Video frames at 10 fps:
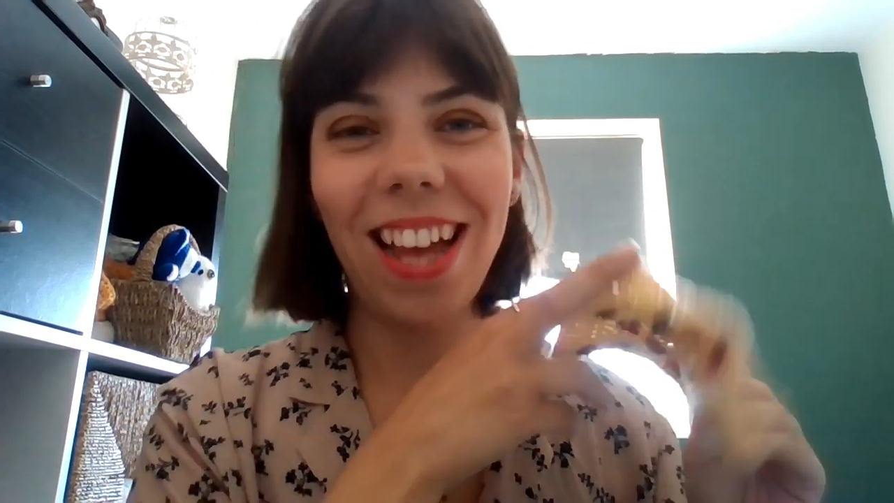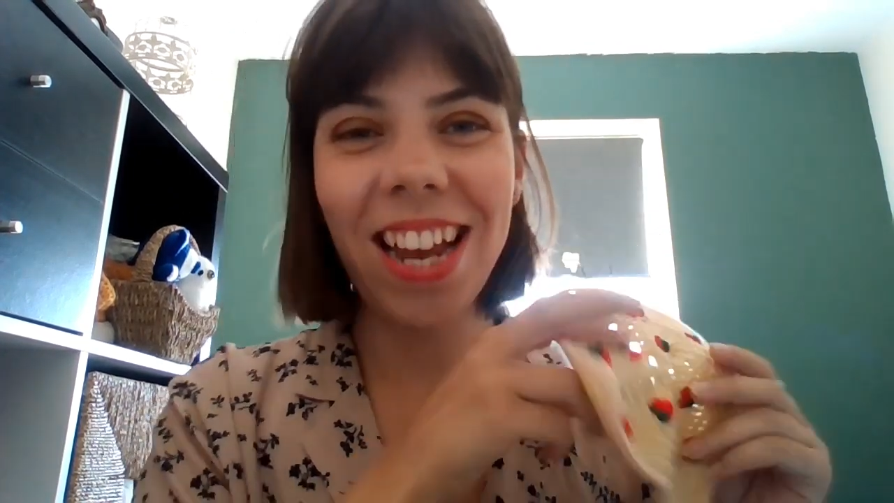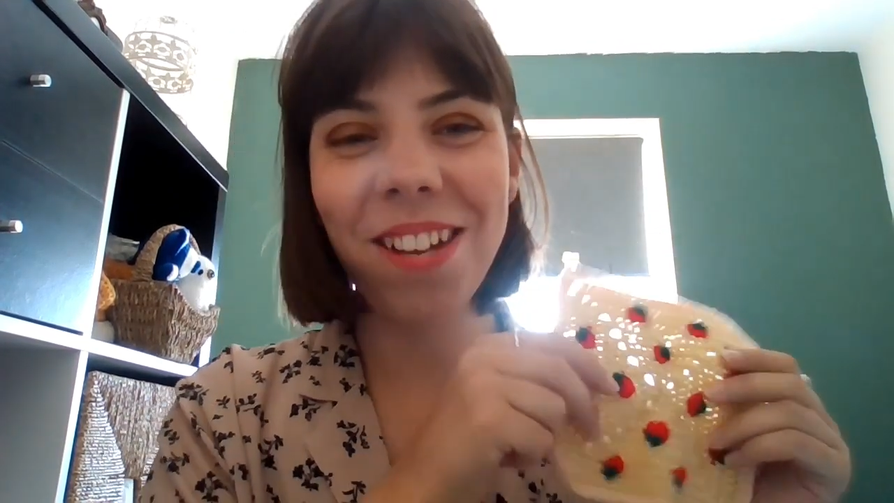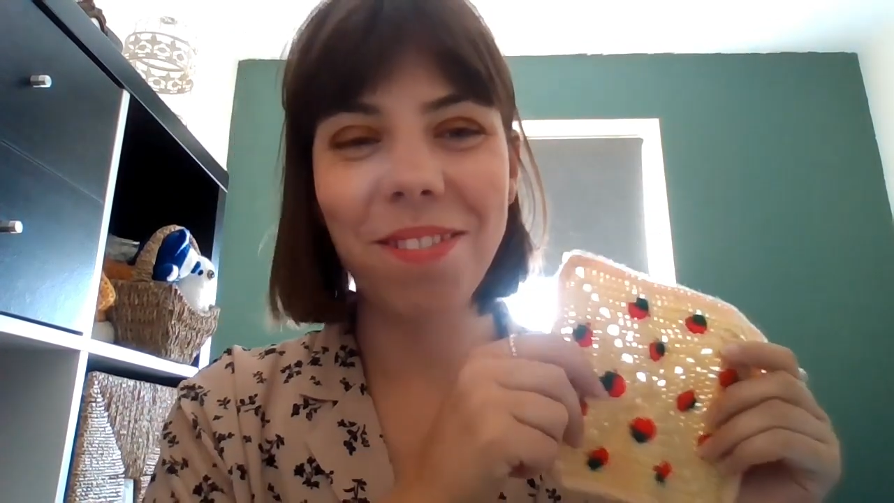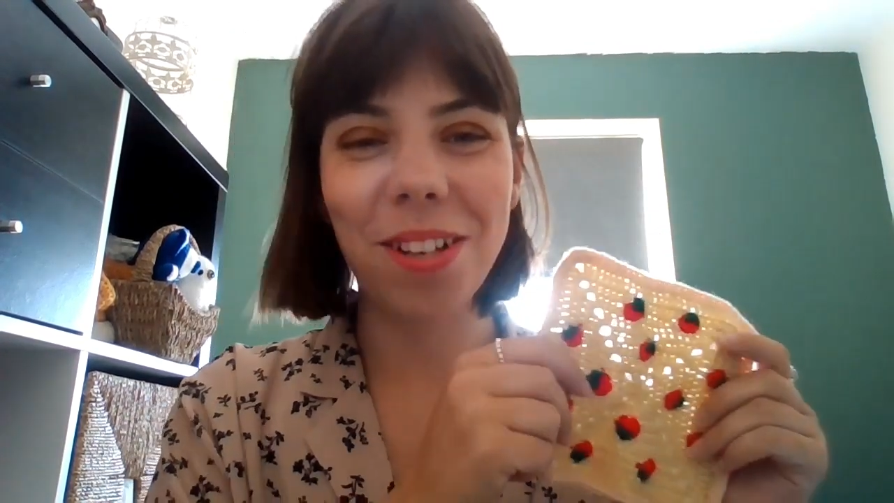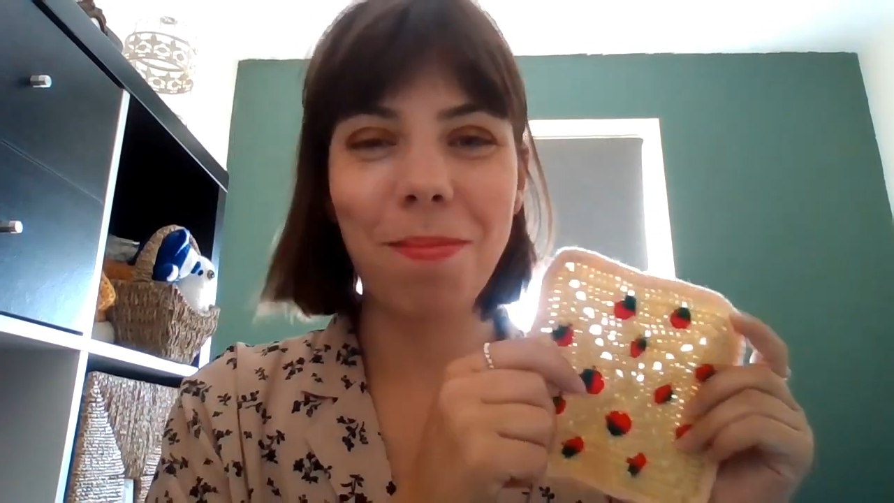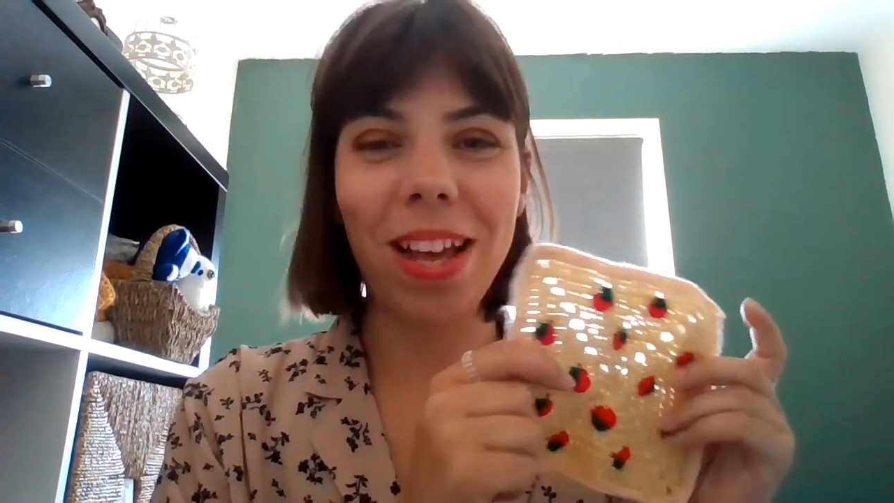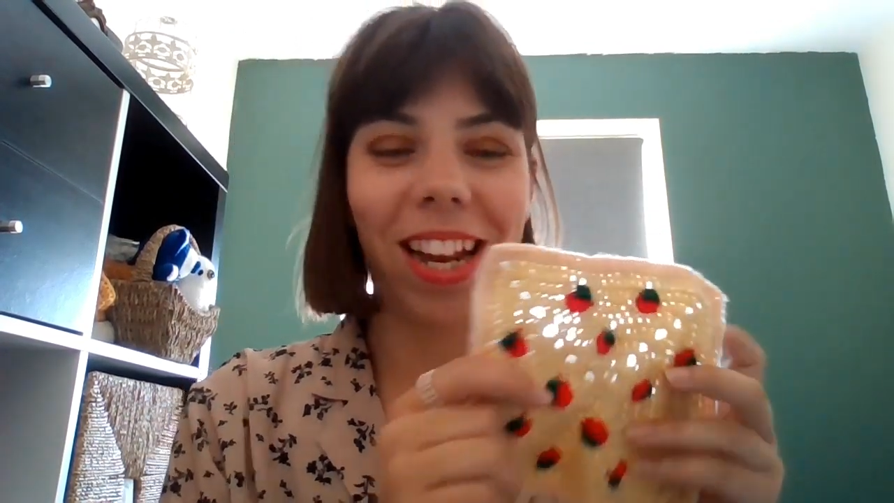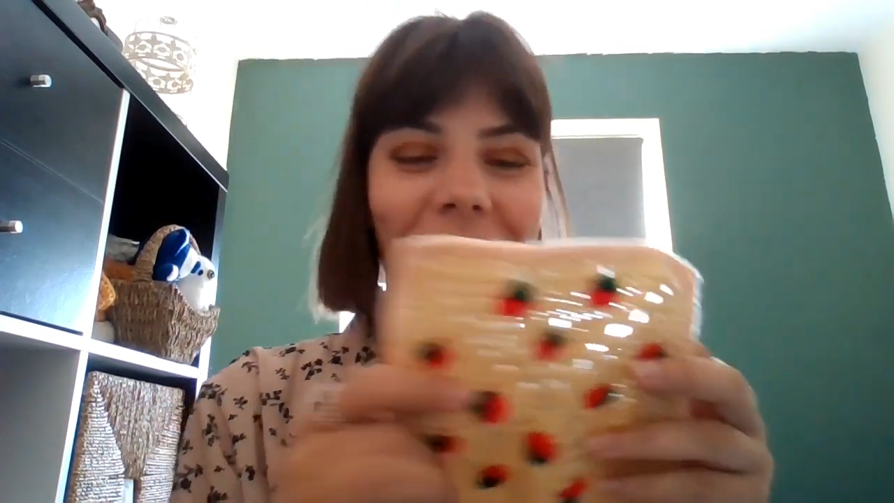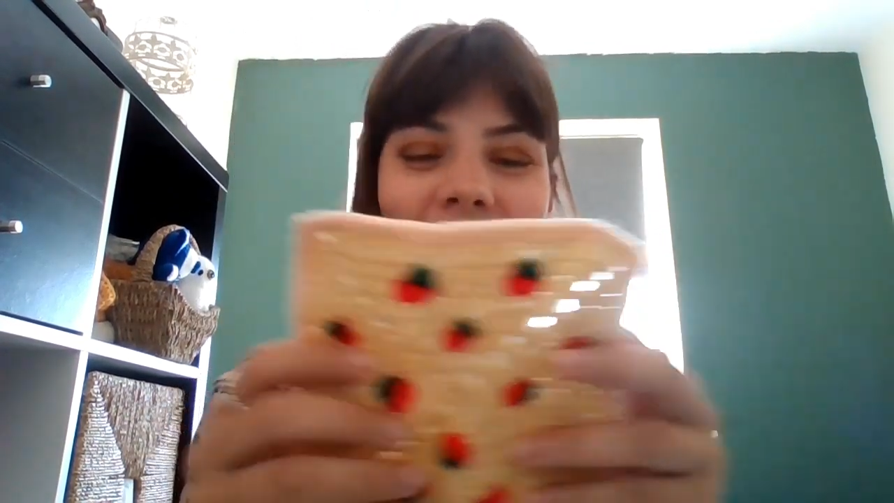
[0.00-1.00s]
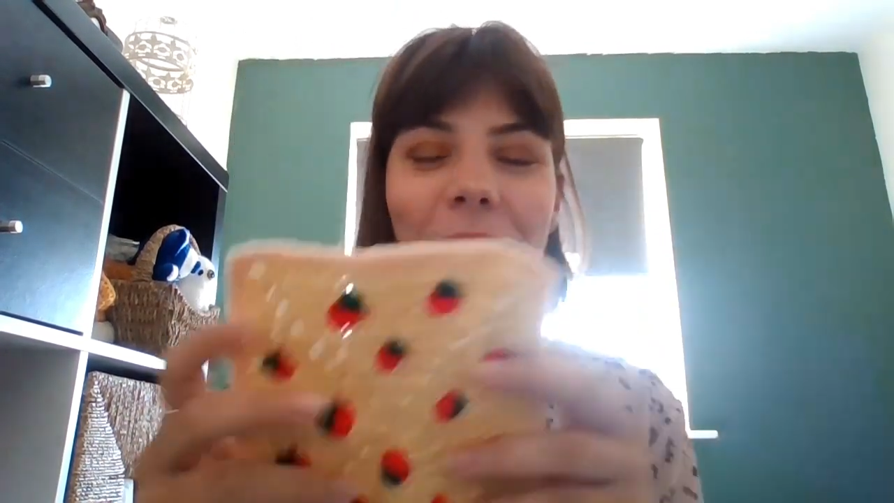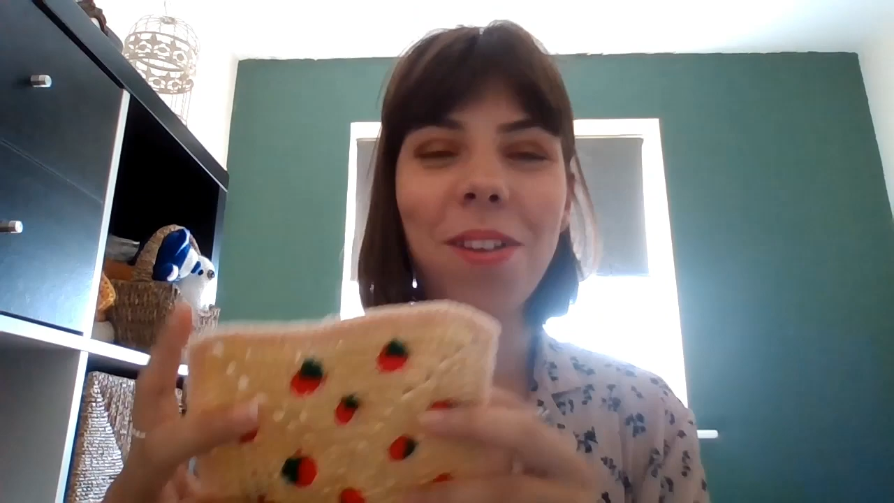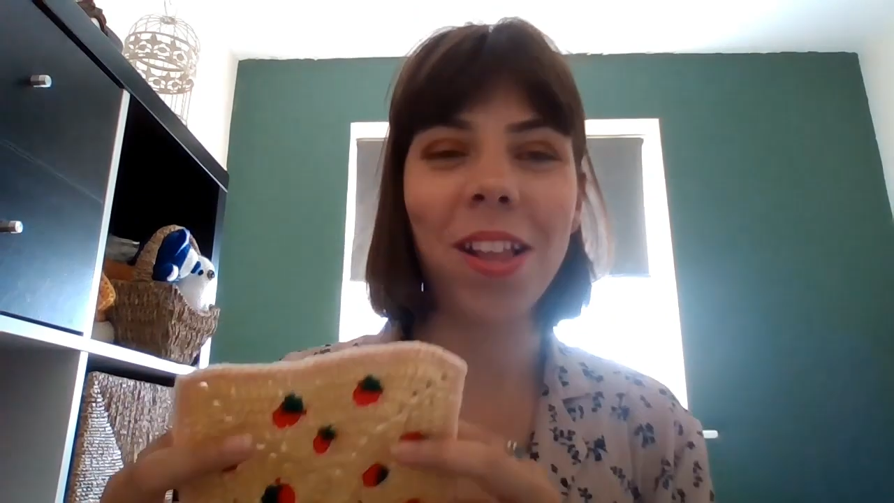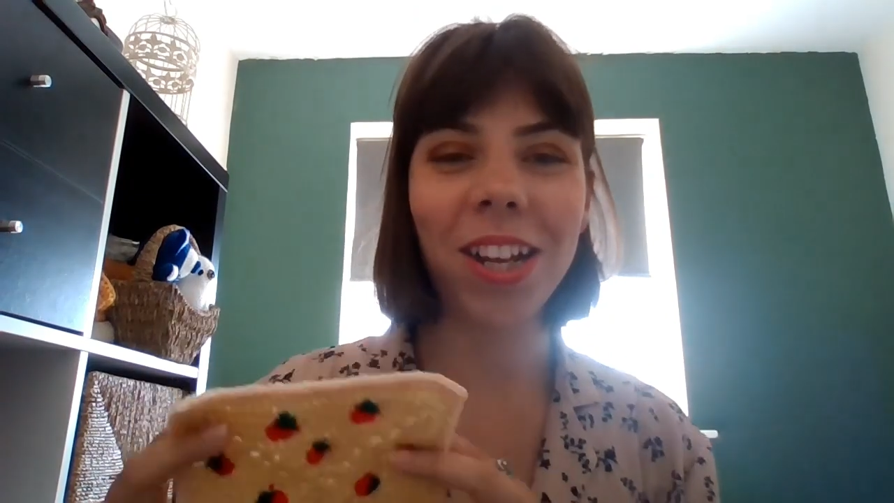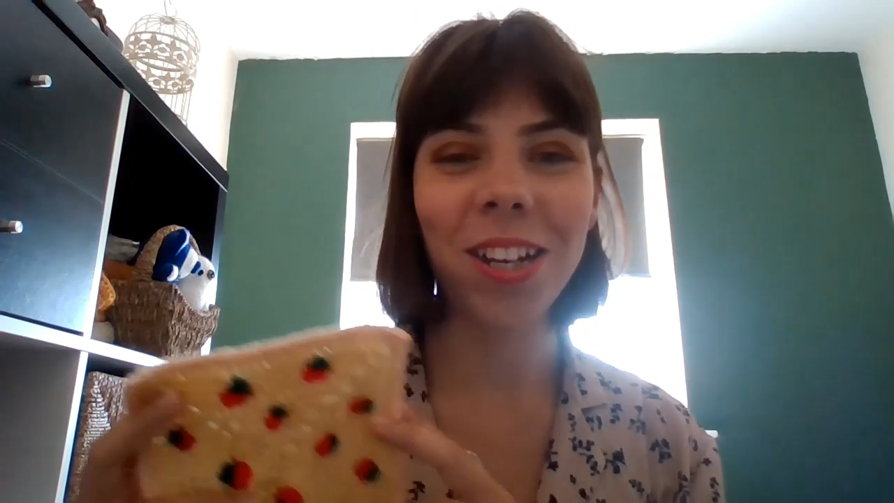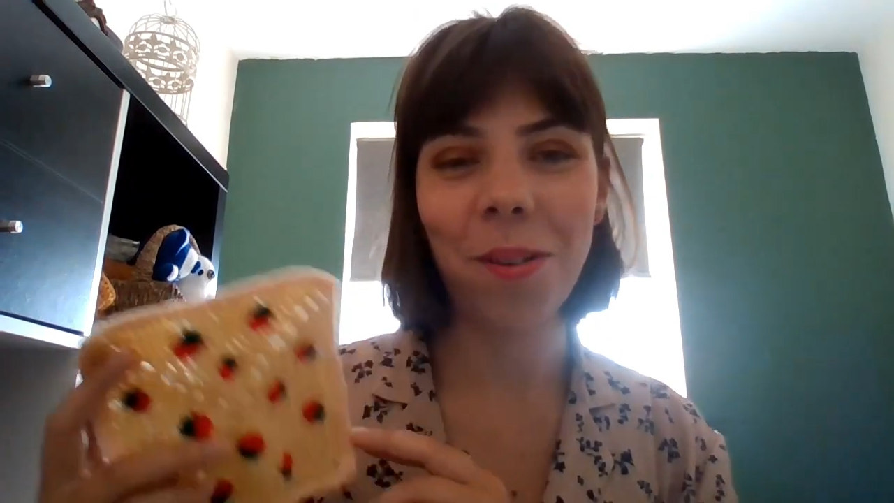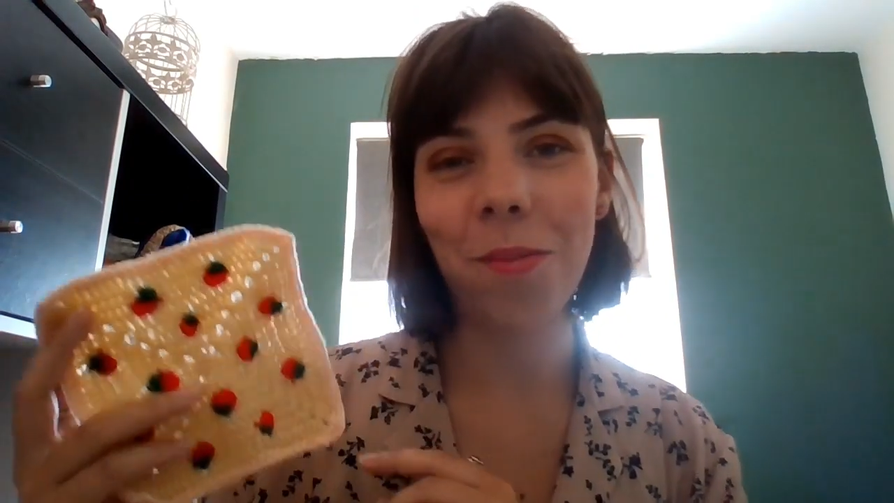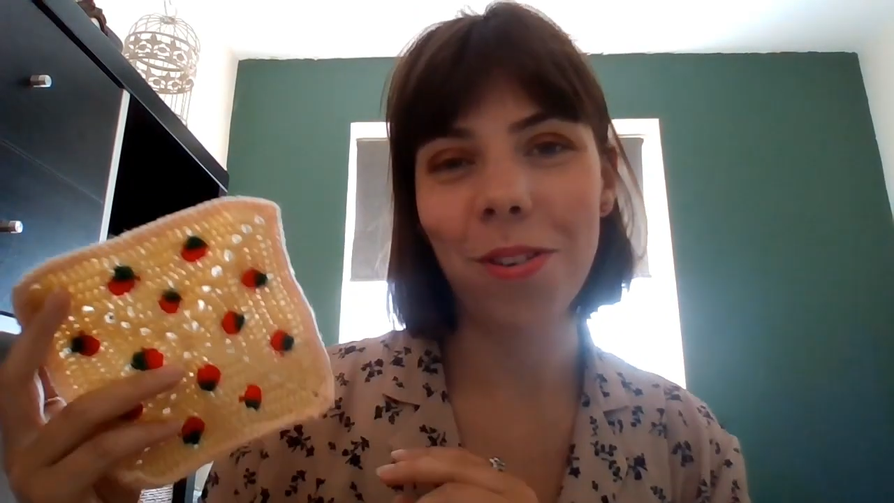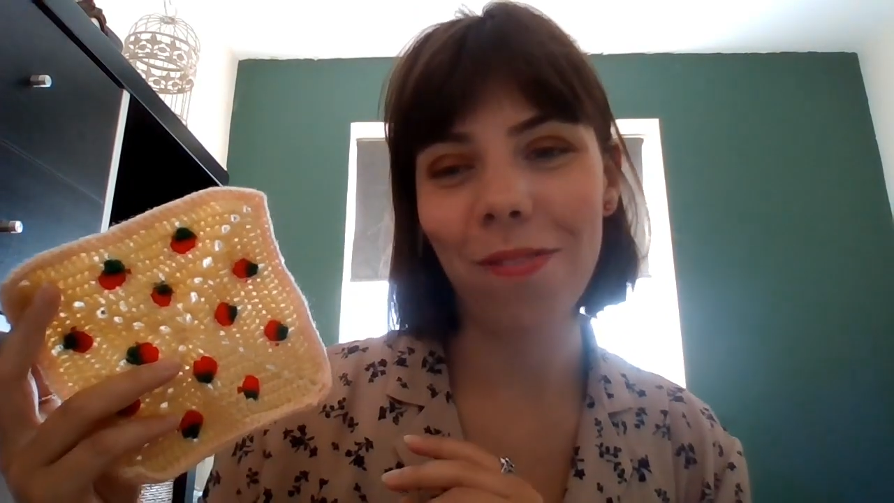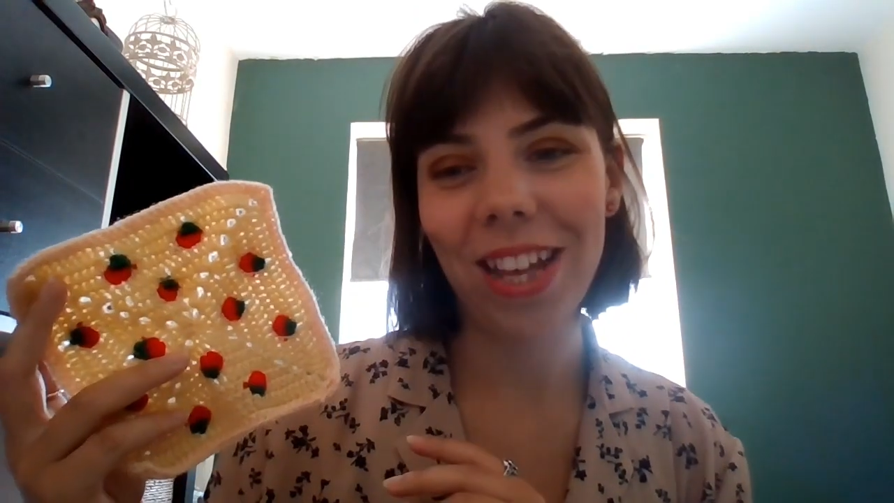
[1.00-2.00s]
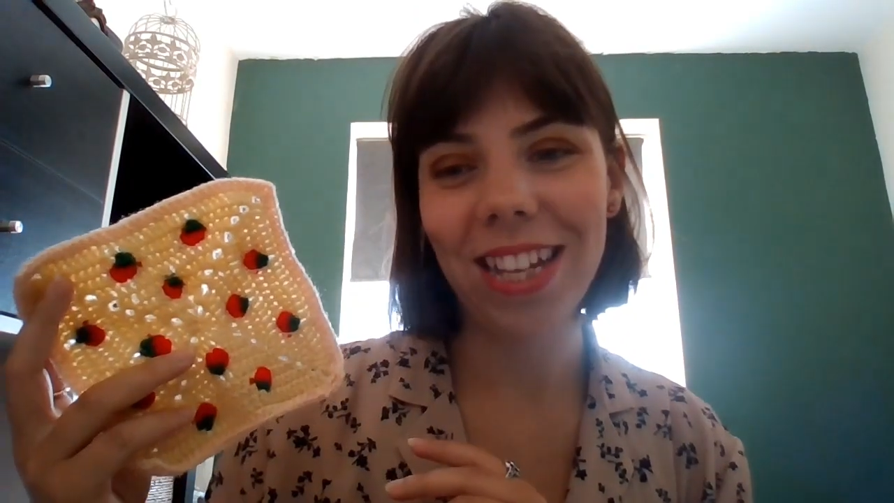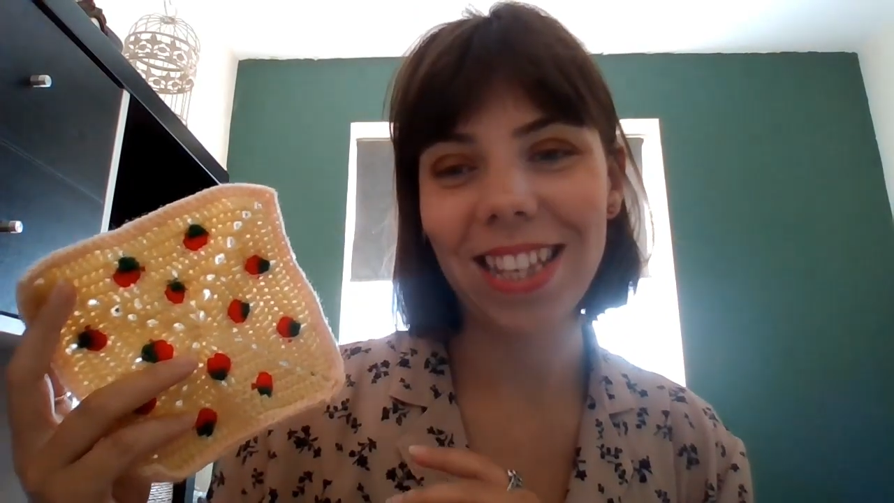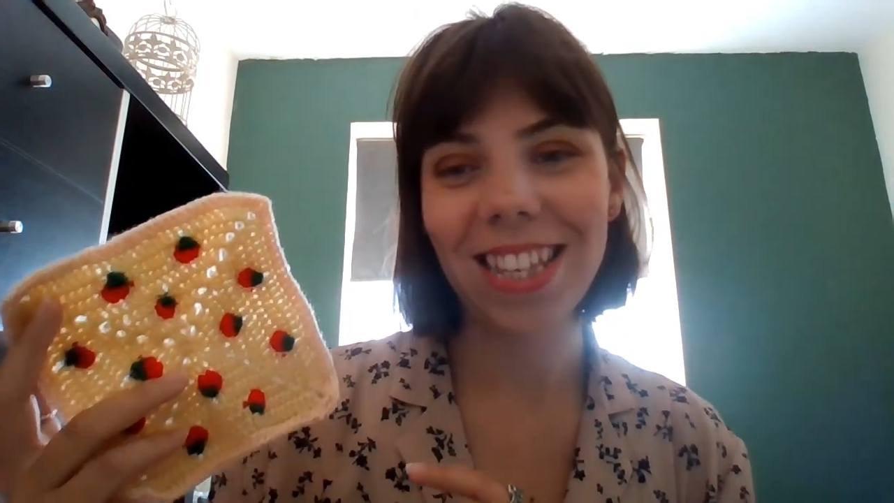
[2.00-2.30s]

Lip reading: I knew it was coming and I knew I was only going to do one of these.